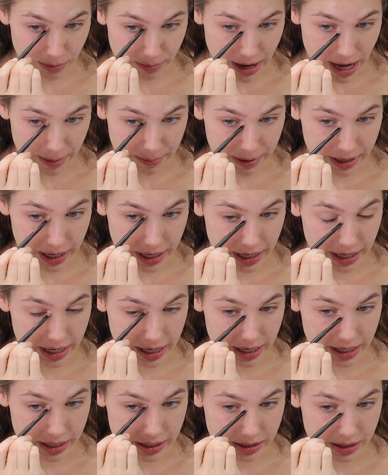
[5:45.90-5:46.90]
mapping
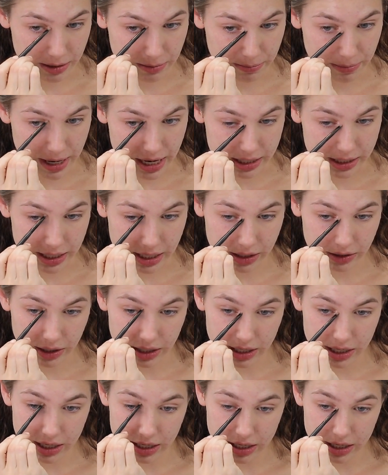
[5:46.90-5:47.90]
is
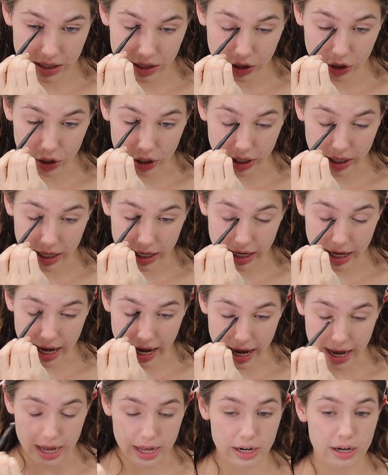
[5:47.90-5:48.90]
basically looking
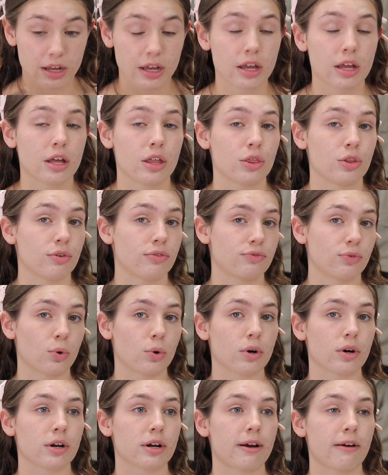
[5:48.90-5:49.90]
at the
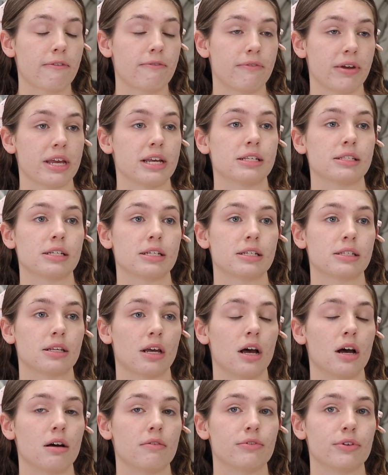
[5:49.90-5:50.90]
4 phases
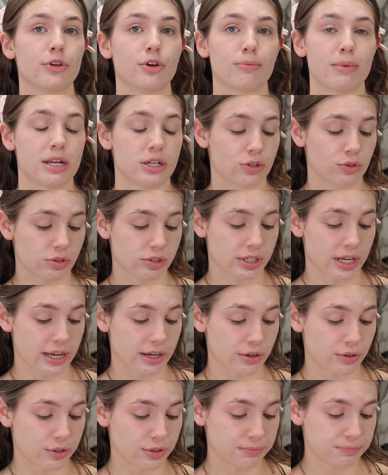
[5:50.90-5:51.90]
of your menstrual
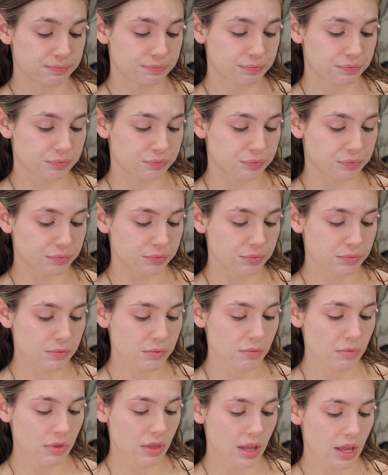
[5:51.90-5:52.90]
cycle
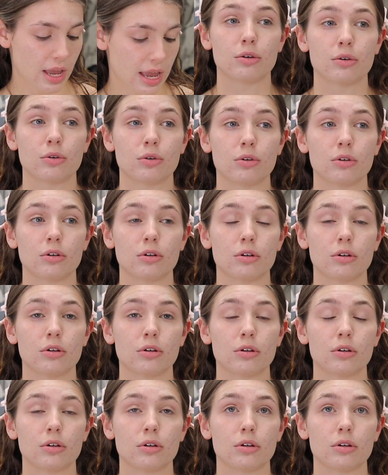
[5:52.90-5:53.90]
and kind
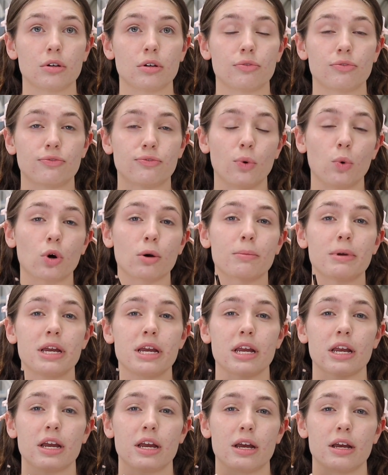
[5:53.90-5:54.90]
of
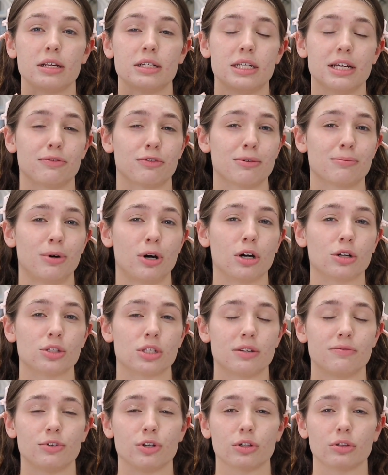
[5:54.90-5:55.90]
forming different parts
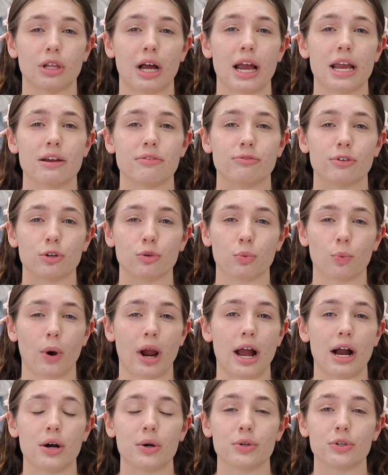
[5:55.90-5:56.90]
of your life
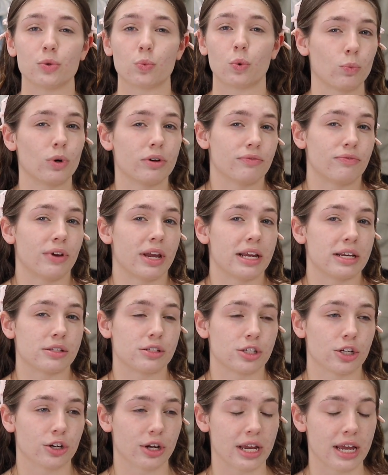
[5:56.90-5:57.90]
around what
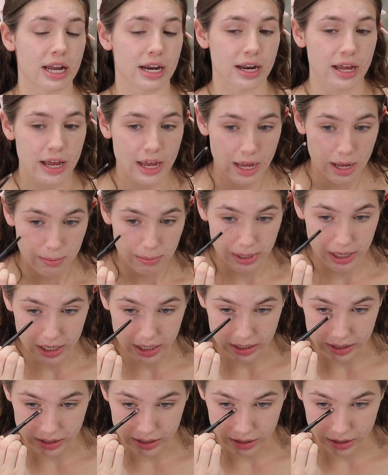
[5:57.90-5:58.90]
phase you're in,
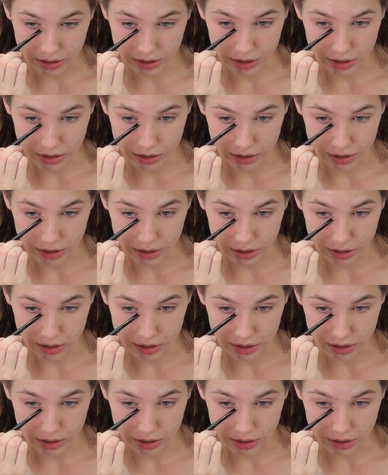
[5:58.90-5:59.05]
because